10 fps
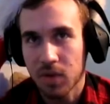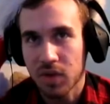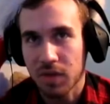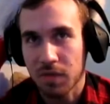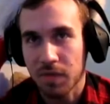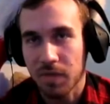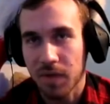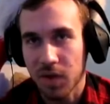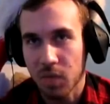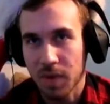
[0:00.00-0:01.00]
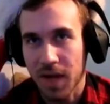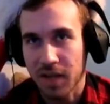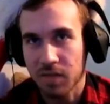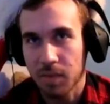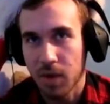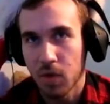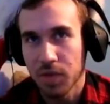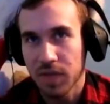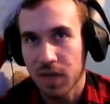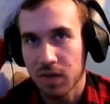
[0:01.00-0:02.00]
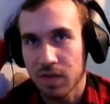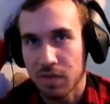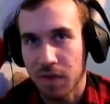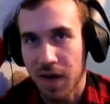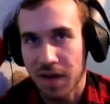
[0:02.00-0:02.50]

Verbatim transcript: I might just get. I just might activate my ult to guarantee